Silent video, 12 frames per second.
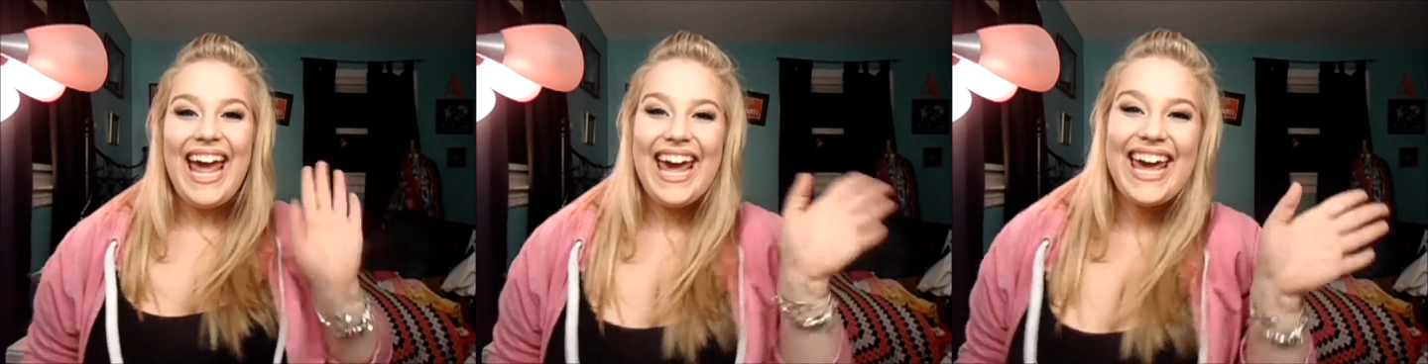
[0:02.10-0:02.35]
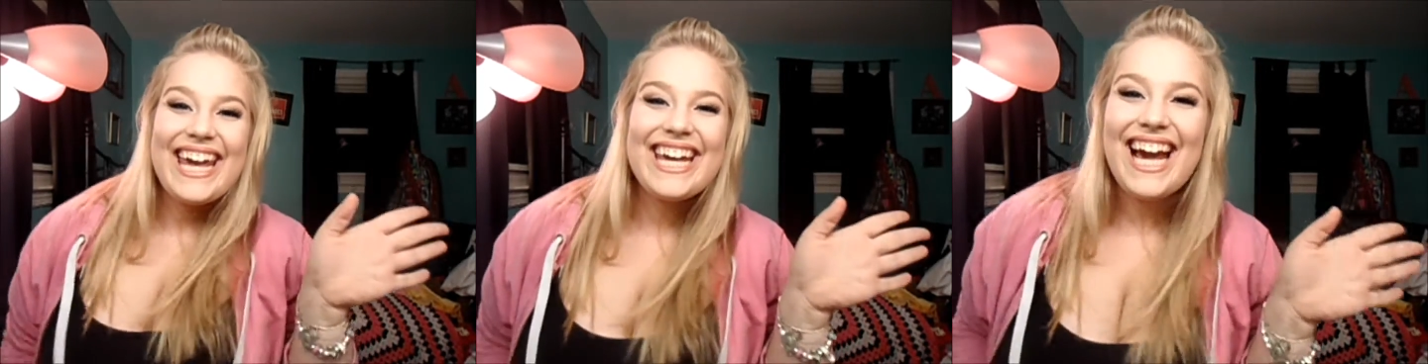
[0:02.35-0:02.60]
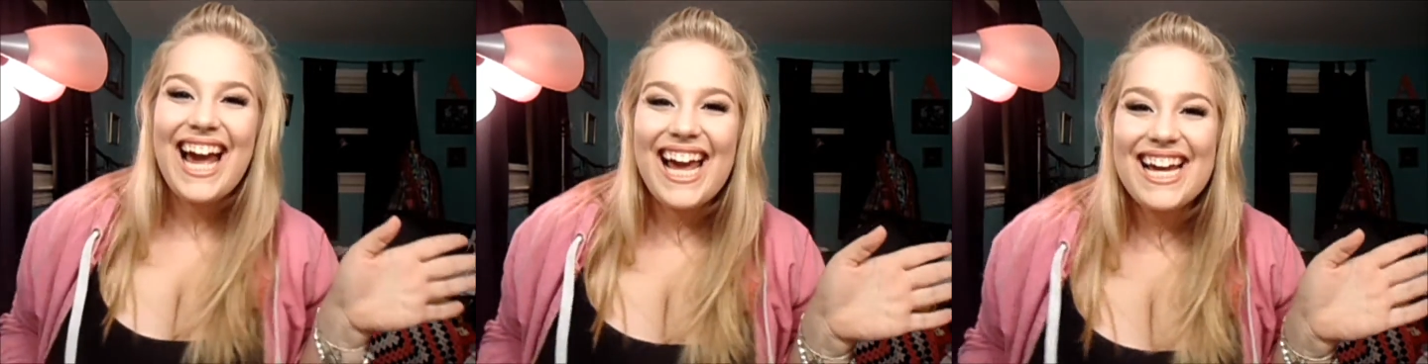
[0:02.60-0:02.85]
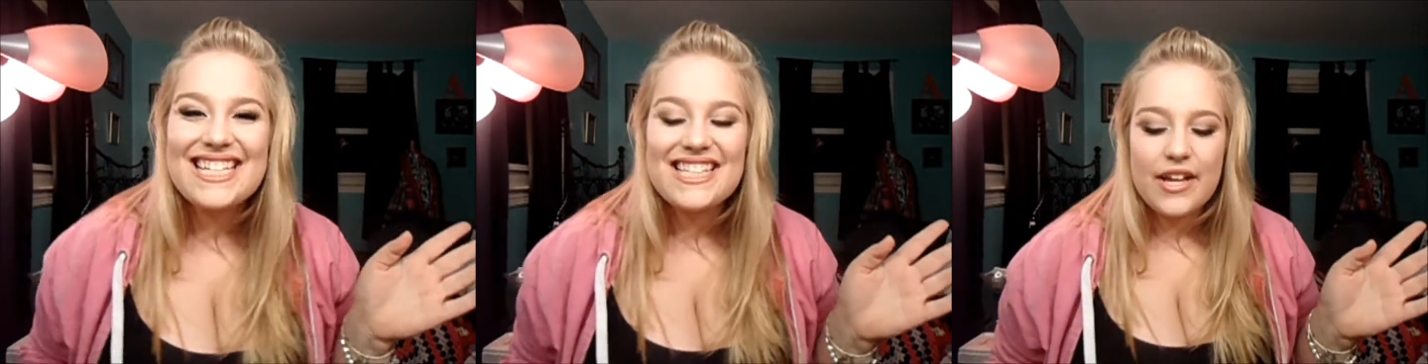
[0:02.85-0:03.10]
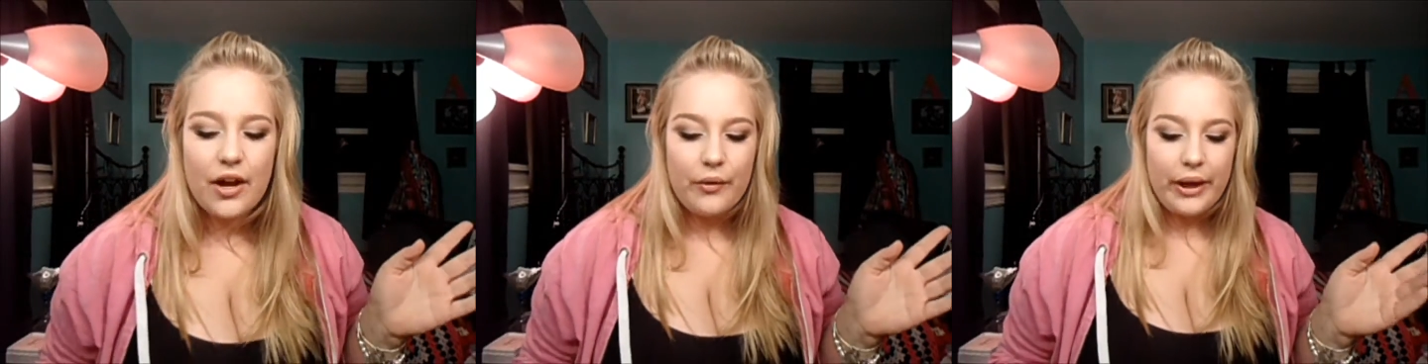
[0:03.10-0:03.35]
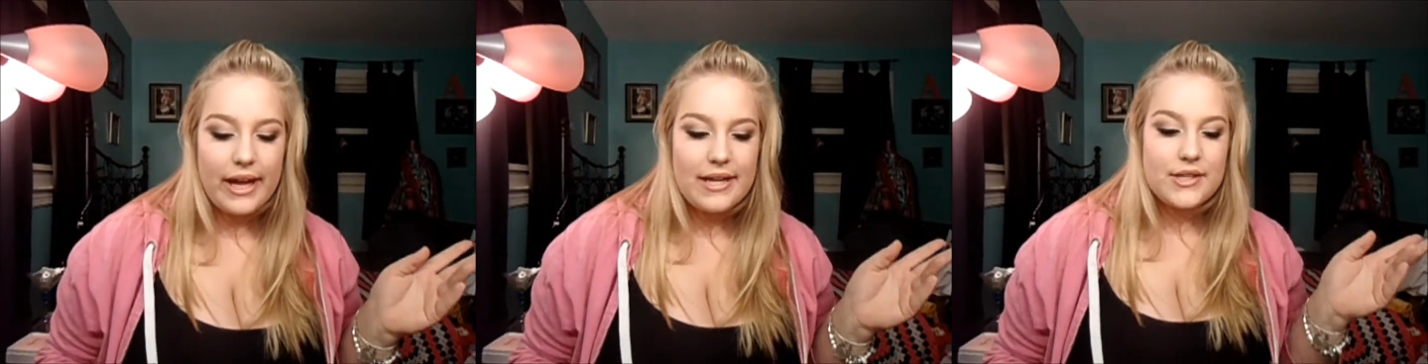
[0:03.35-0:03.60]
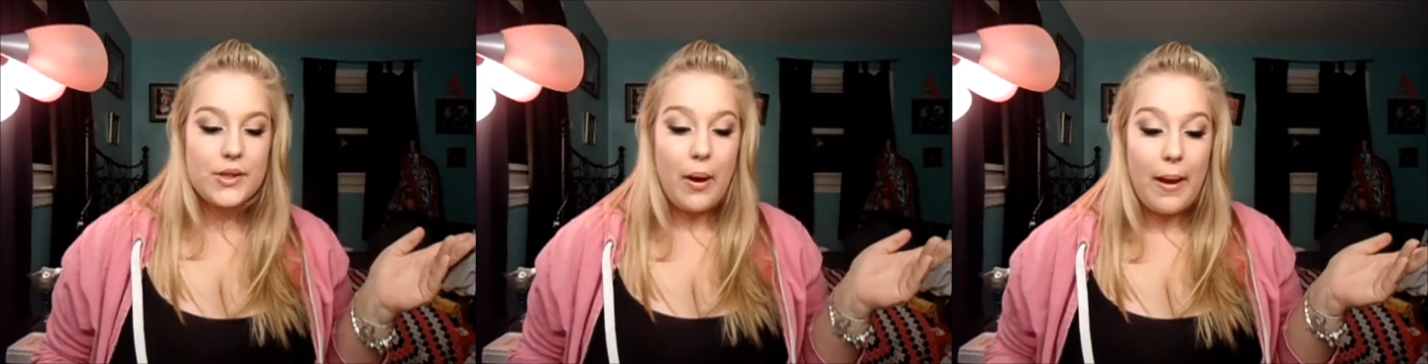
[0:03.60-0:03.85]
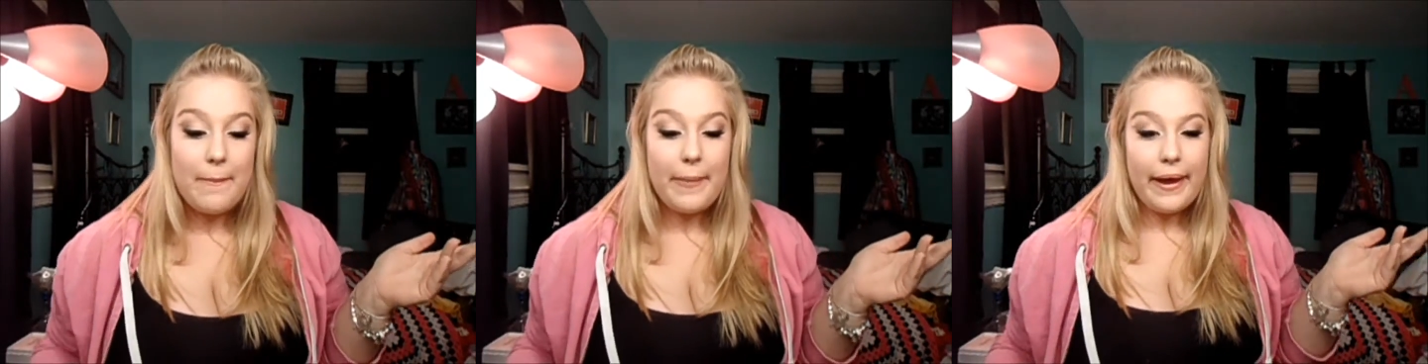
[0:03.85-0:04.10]
Hey guys! Okay, so
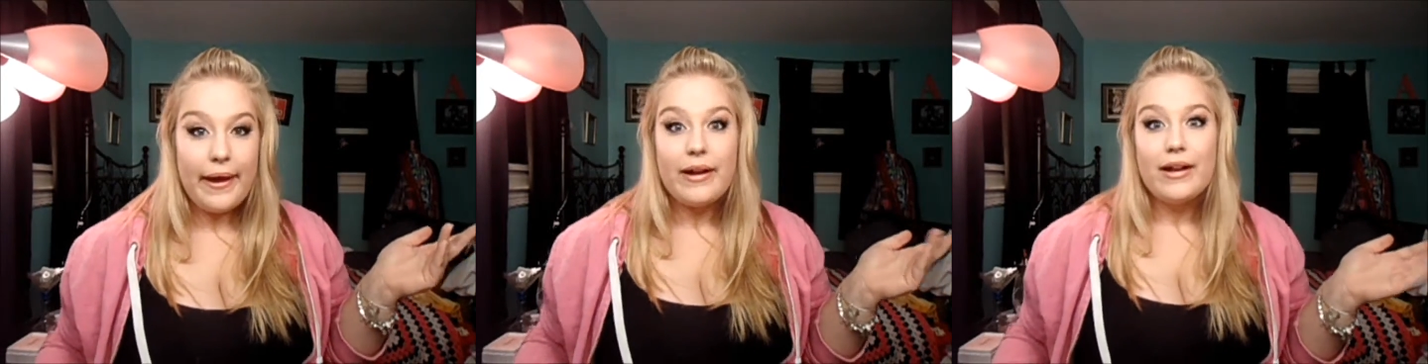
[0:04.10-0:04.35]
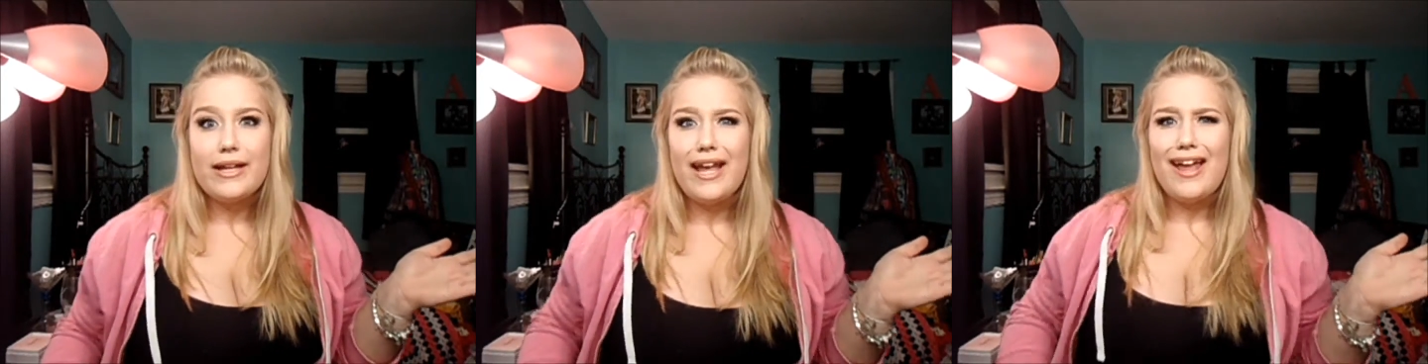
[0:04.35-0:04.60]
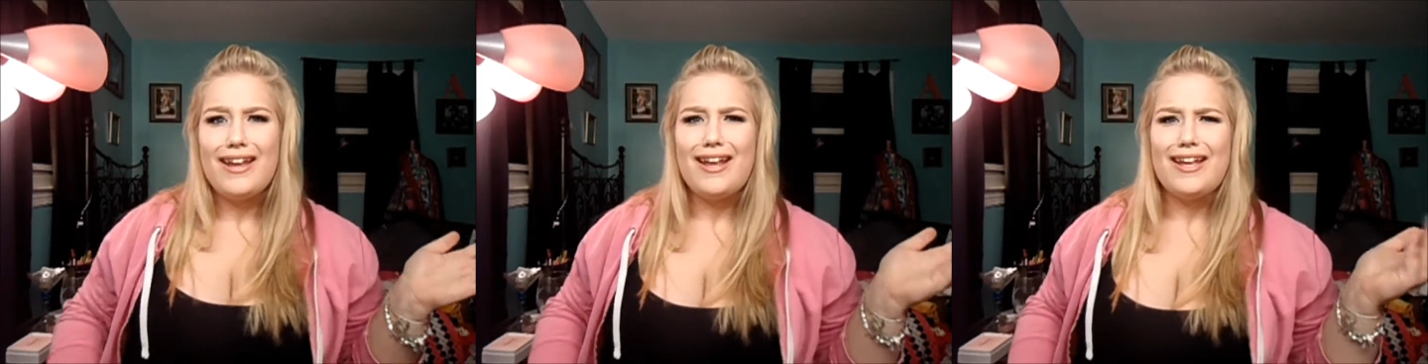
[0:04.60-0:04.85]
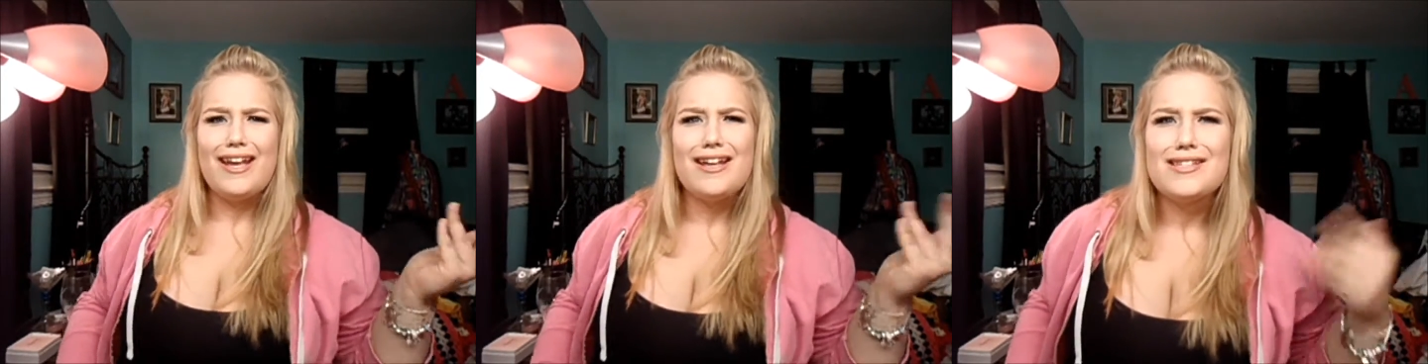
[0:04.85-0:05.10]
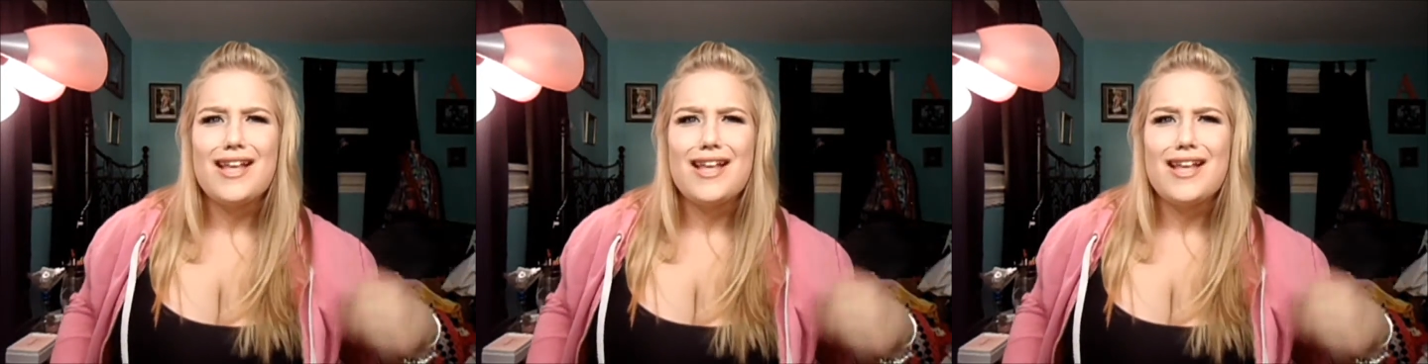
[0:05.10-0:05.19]
I'm back again, I guess.